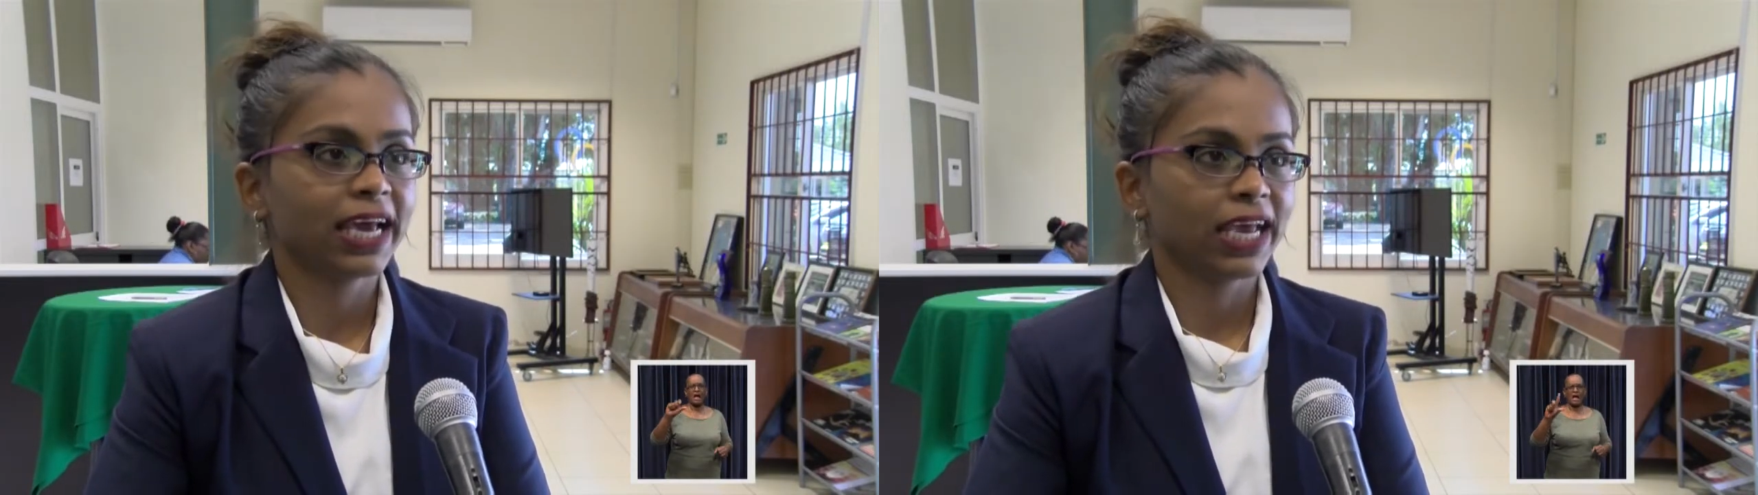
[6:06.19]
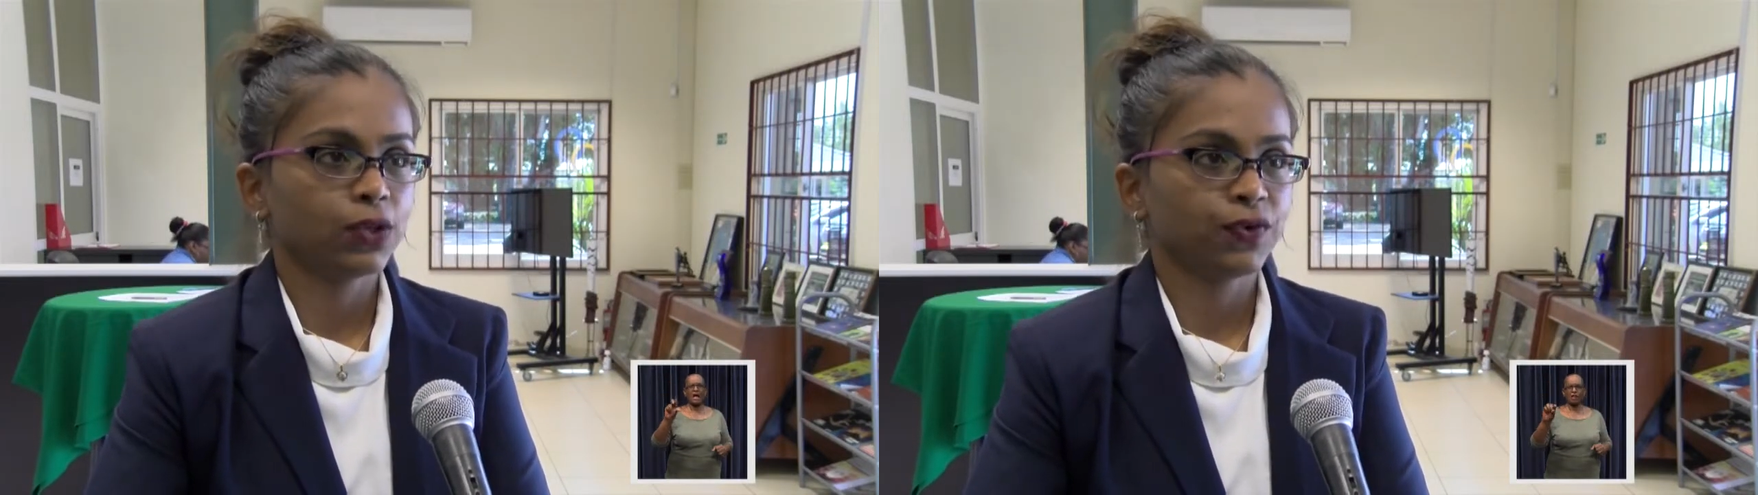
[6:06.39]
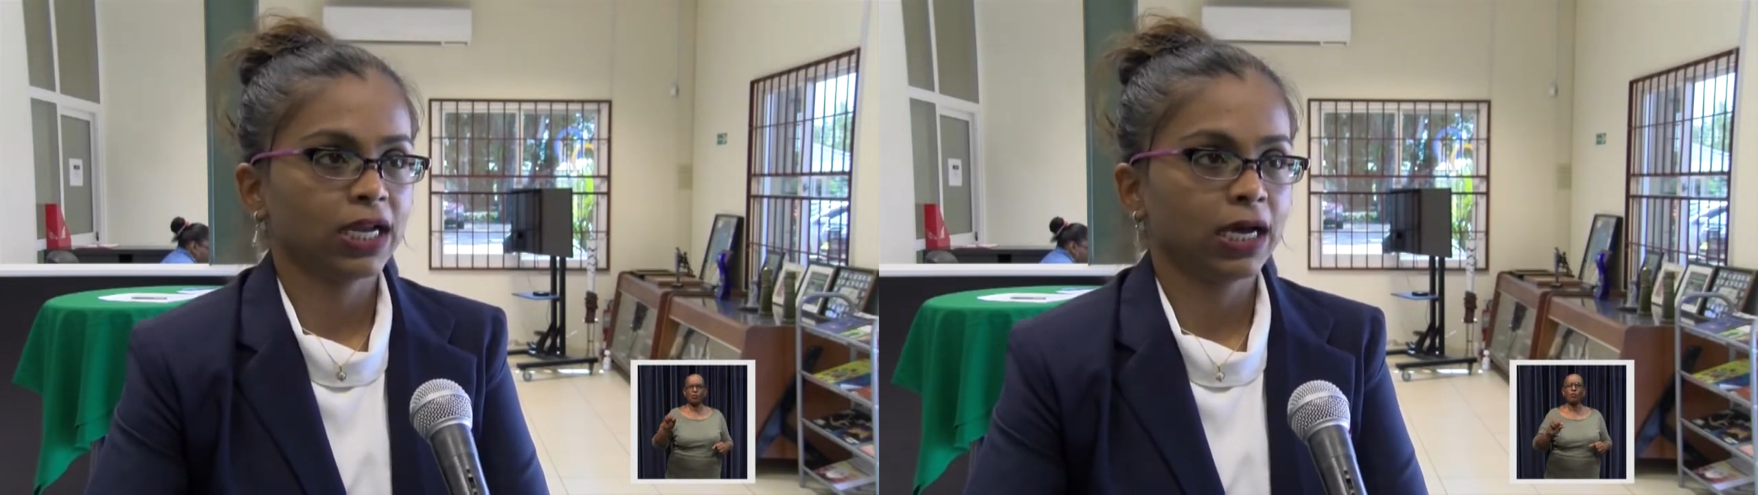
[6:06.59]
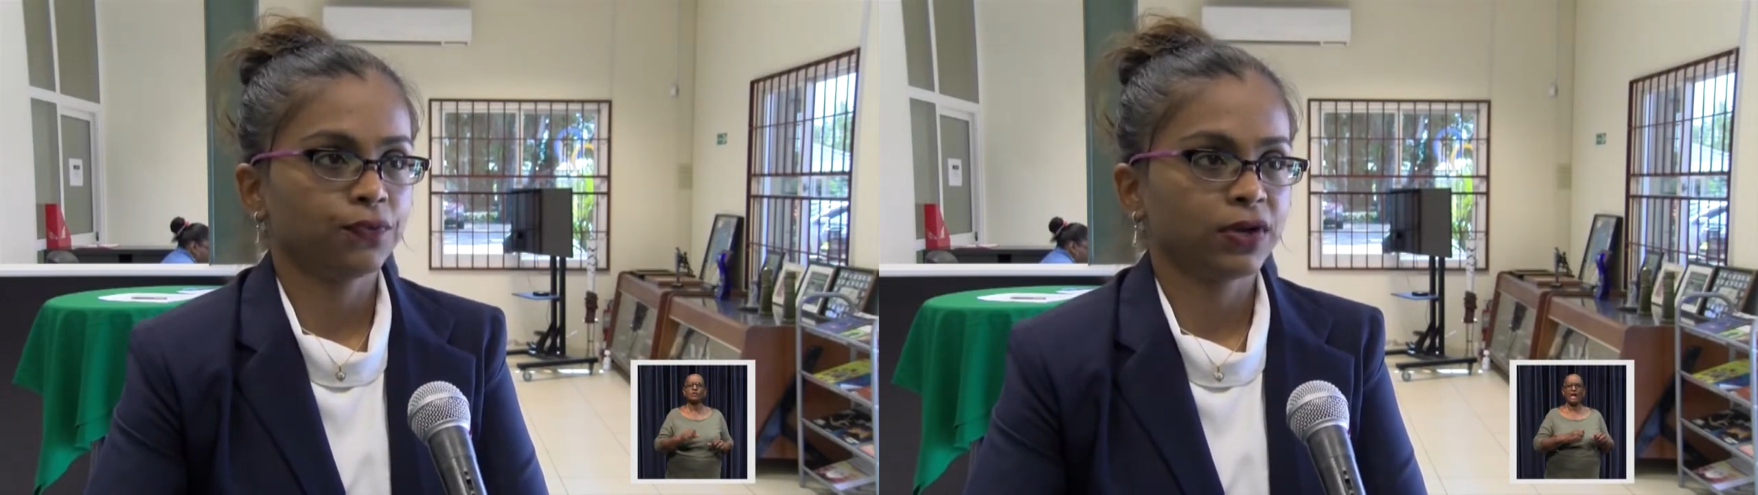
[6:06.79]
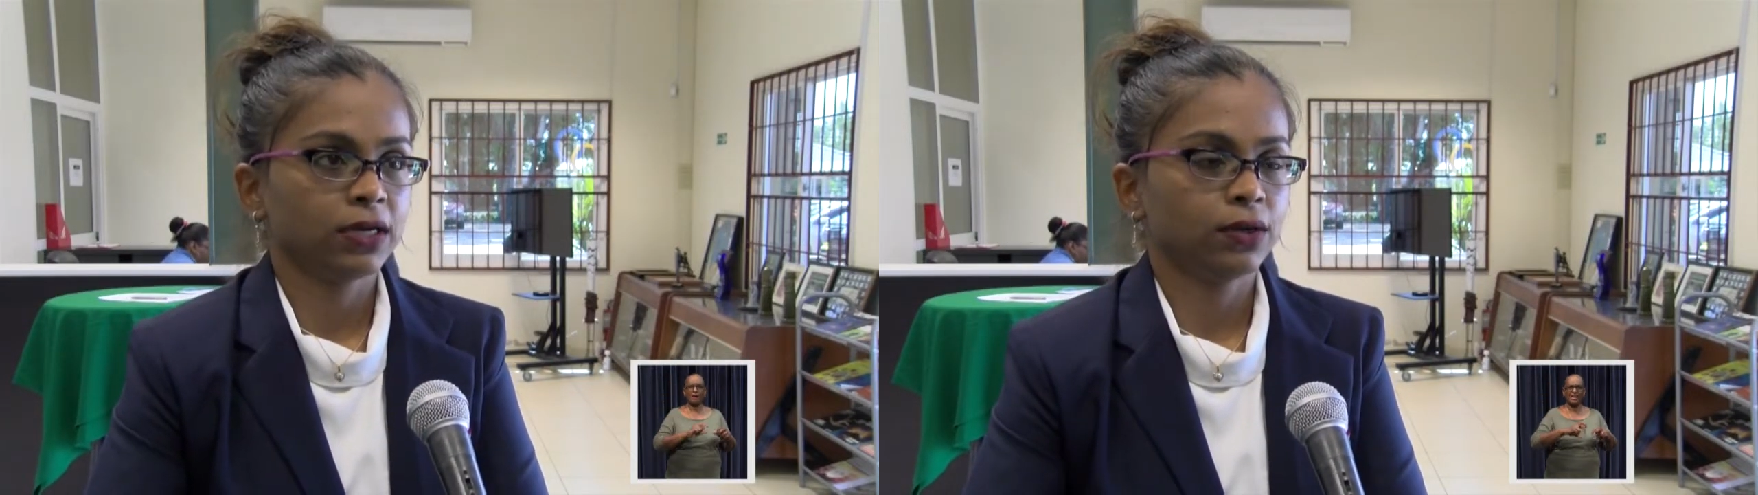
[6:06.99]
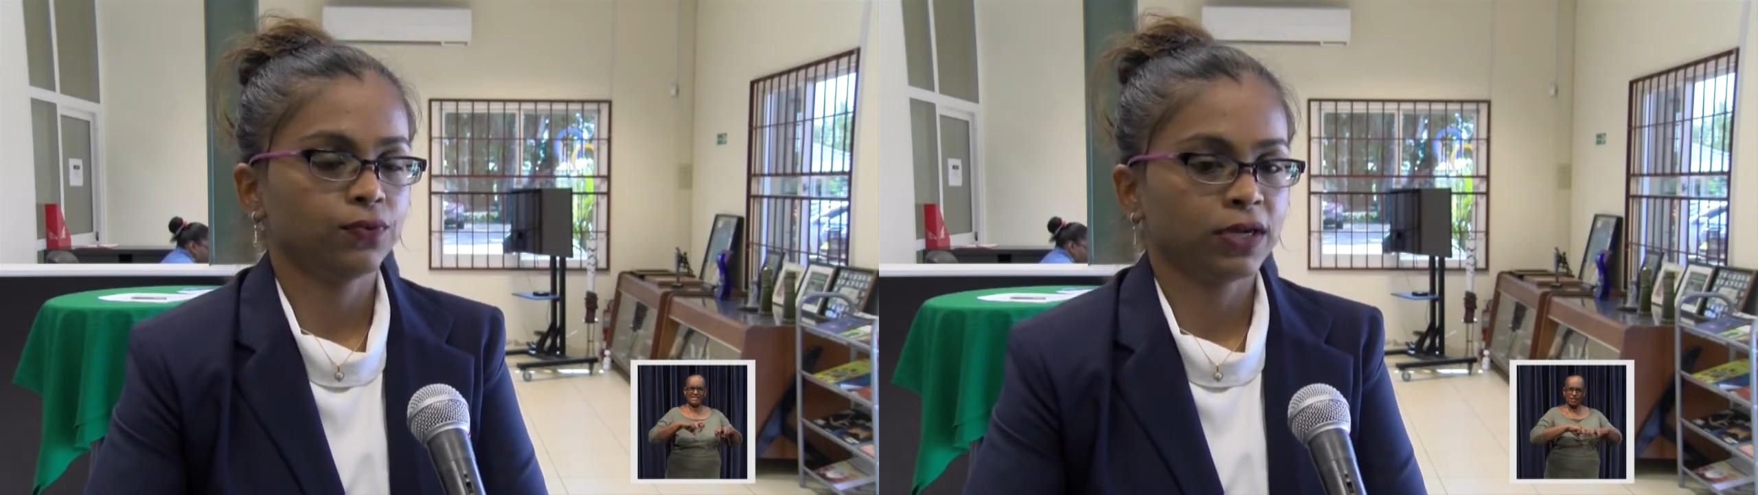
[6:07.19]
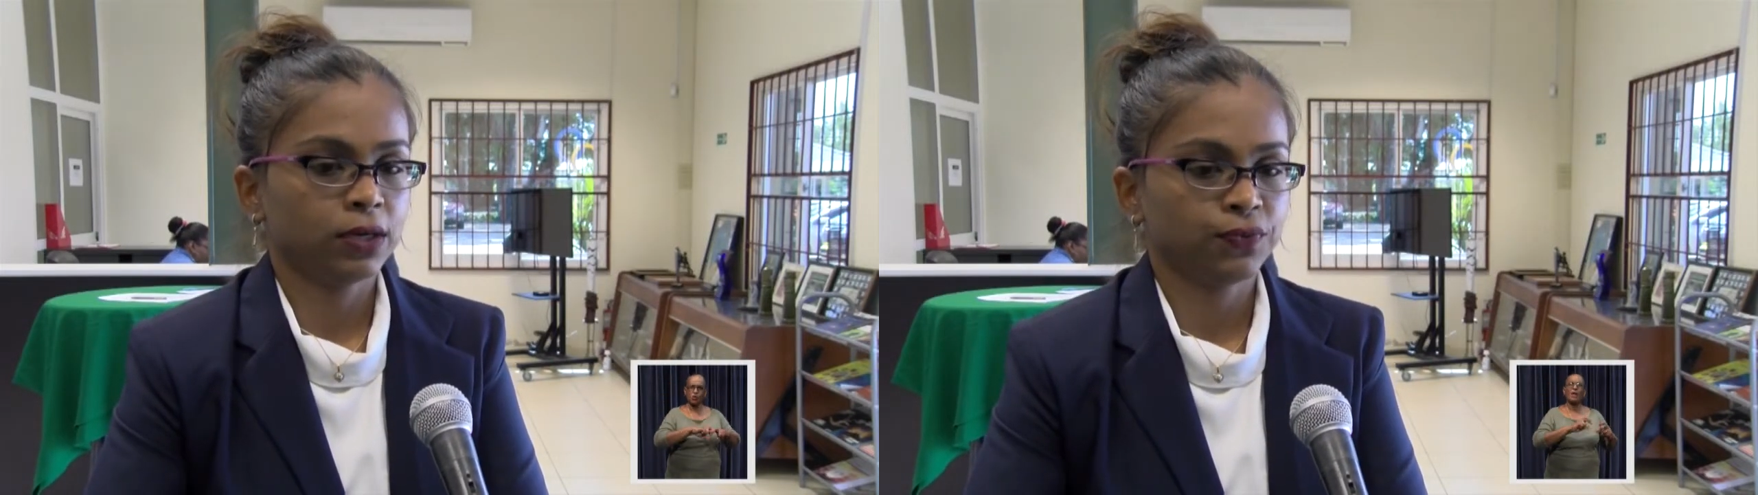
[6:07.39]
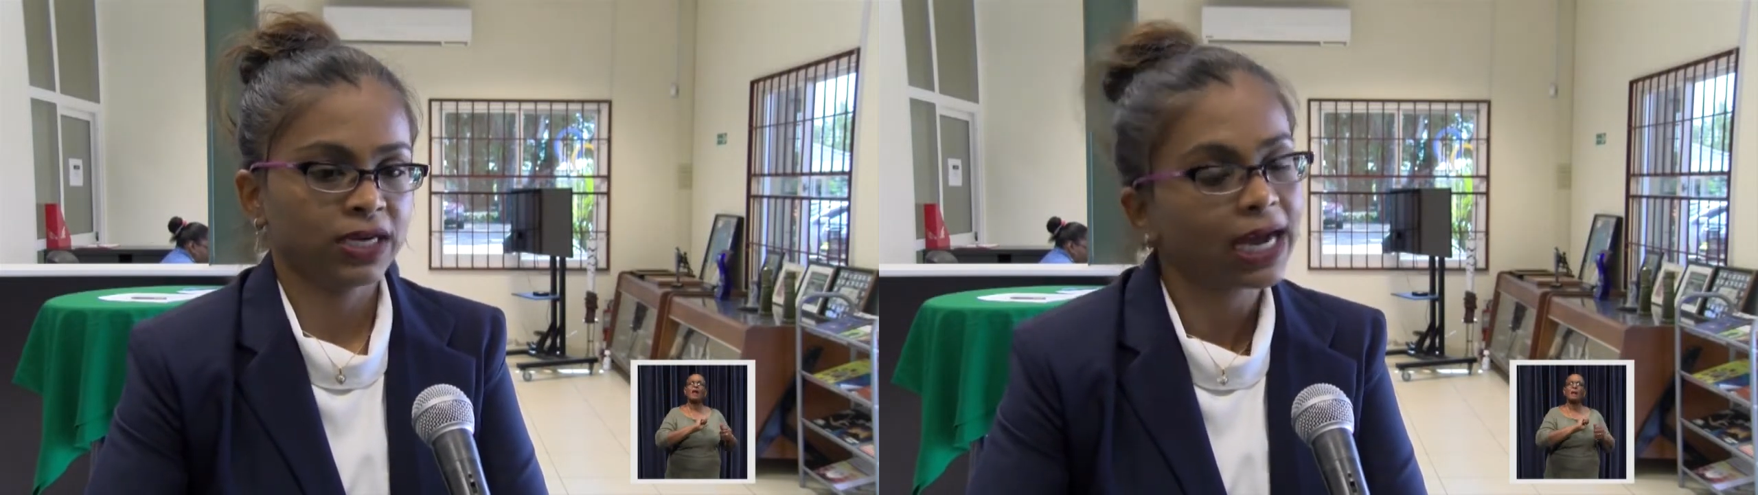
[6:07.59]
including
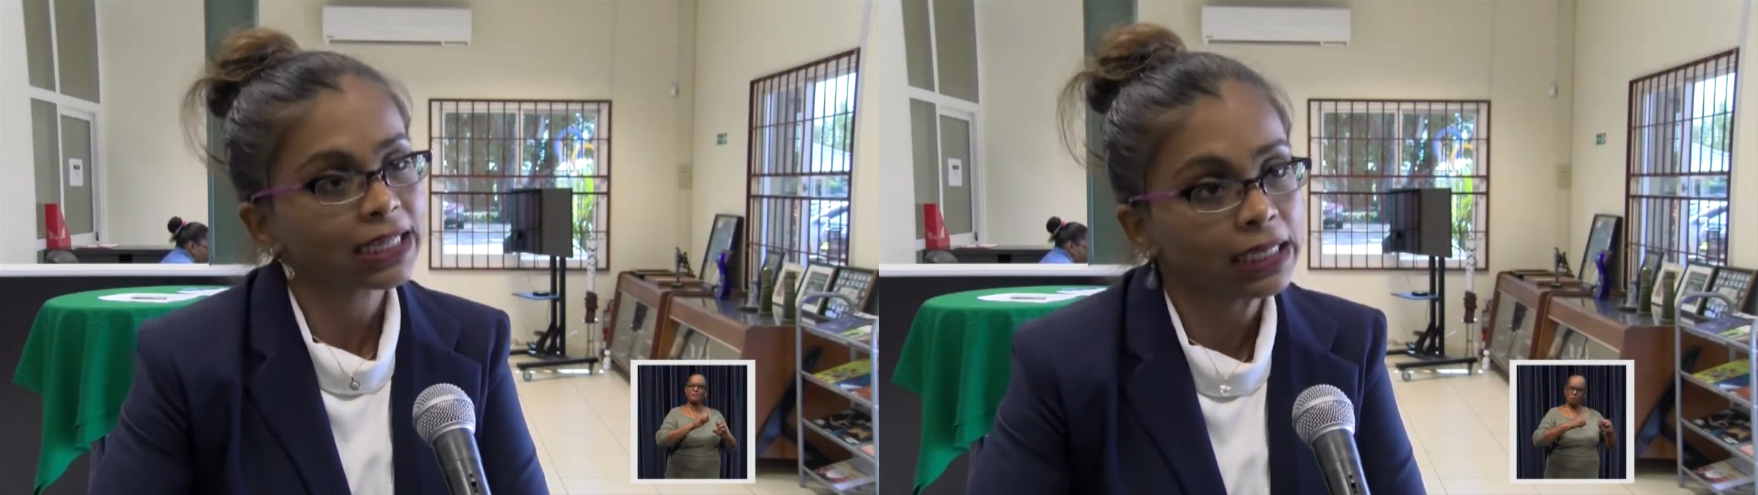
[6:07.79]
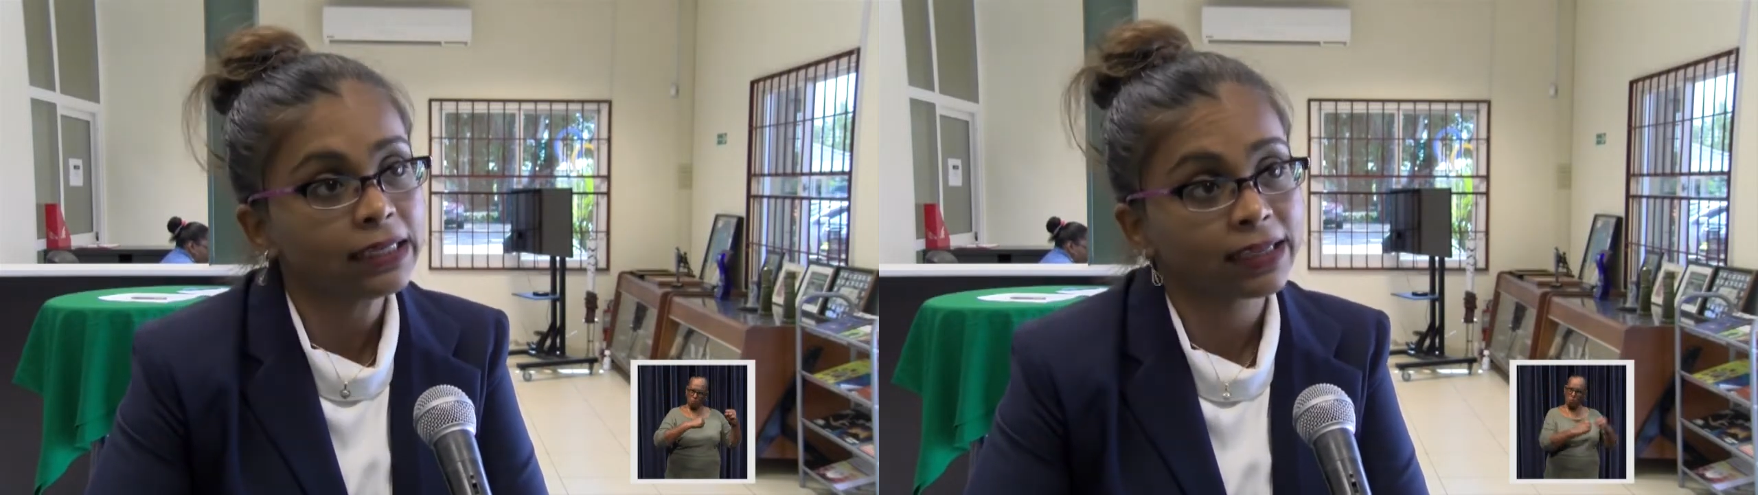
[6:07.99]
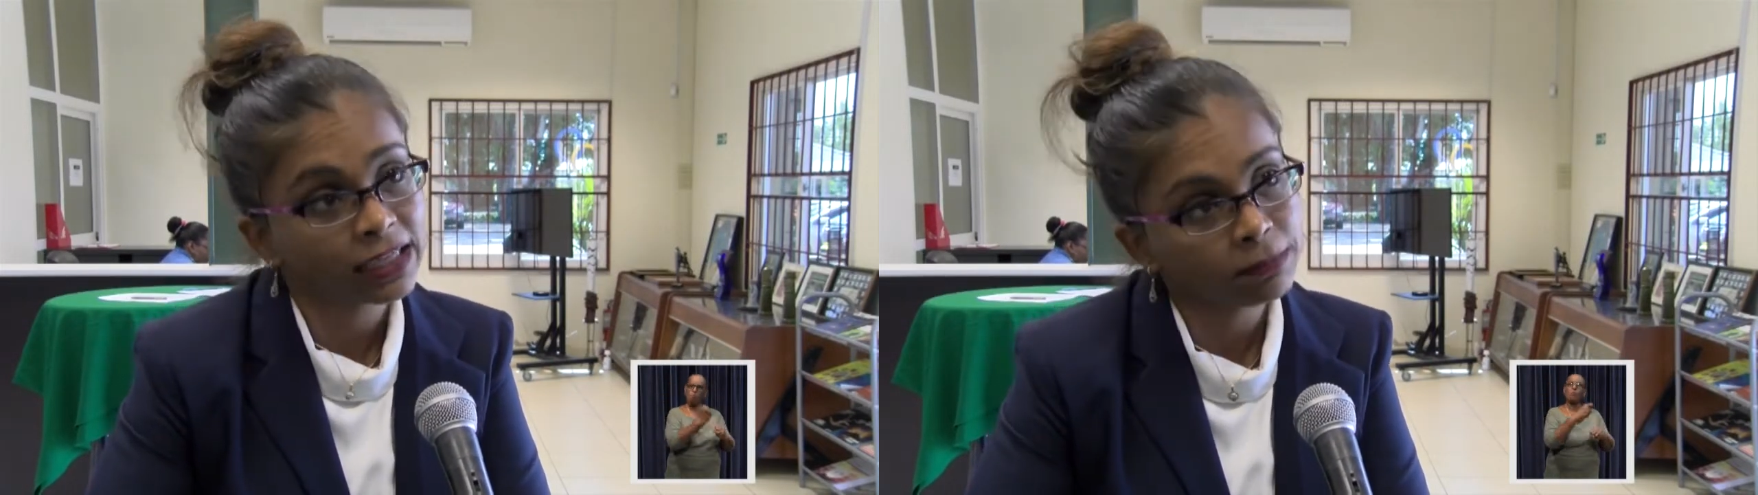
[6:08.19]
molestation.